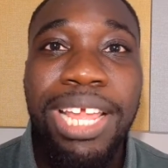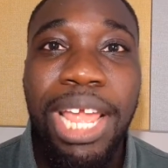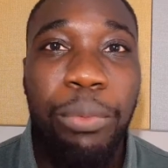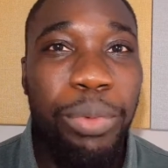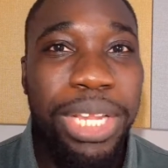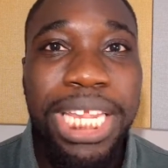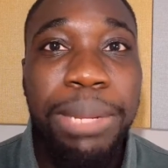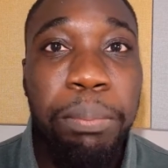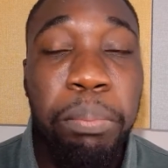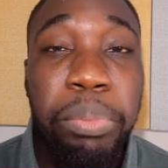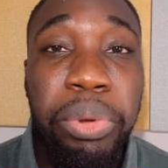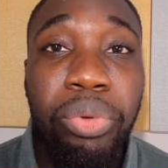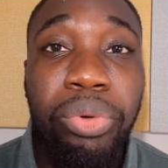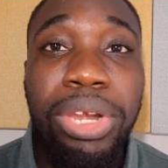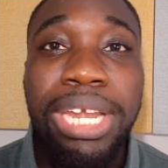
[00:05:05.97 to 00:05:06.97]
and we keep
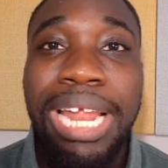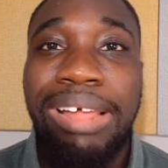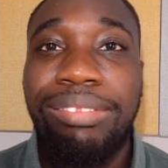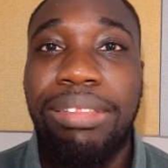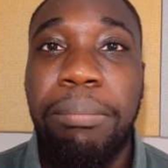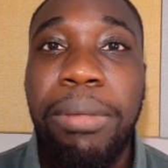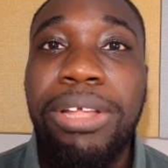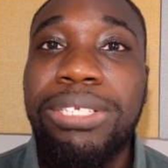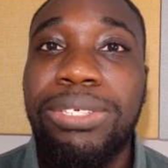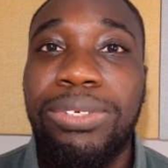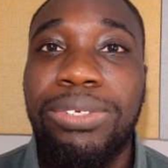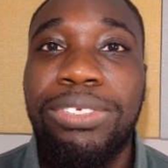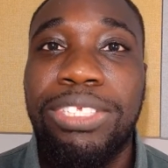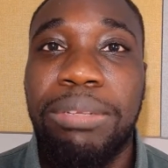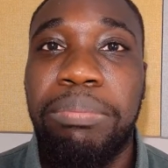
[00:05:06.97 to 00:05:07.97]
building out the
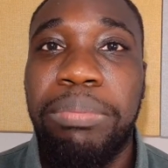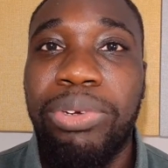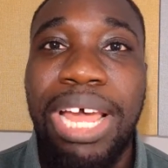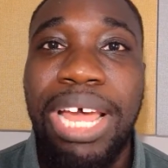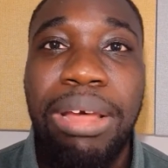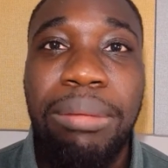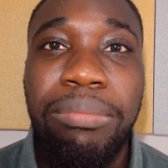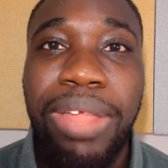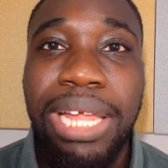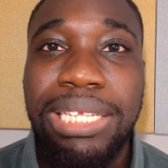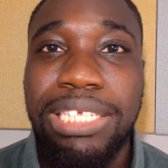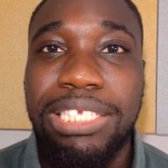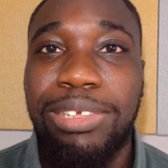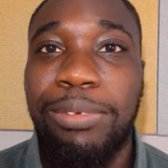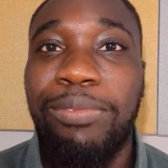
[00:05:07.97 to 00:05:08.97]
muscles to build out not
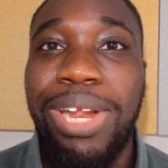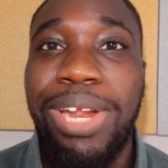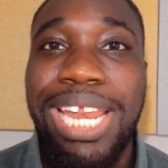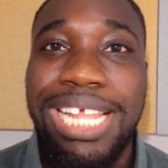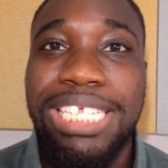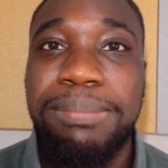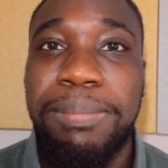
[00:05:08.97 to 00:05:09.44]
just our readiness,